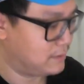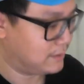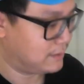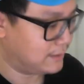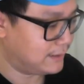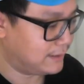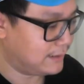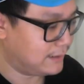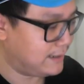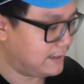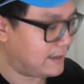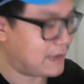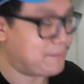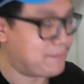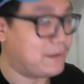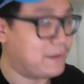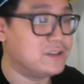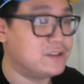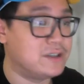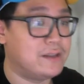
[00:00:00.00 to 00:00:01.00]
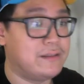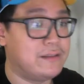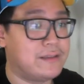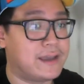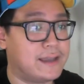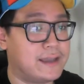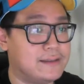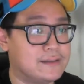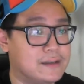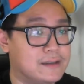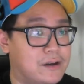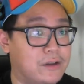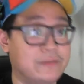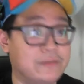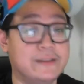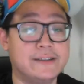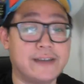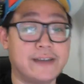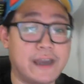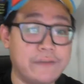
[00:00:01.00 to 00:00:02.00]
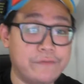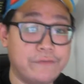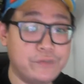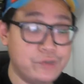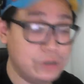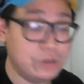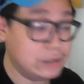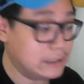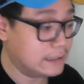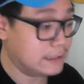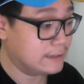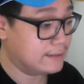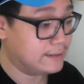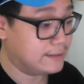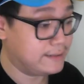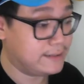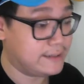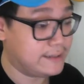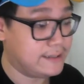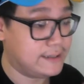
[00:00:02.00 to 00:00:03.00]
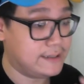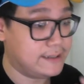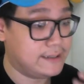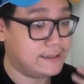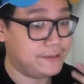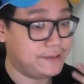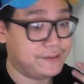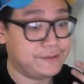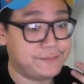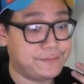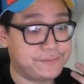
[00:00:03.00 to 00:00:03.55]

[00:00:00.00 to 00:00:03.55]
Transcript: Earlier I mentioned that on the Typhoon, the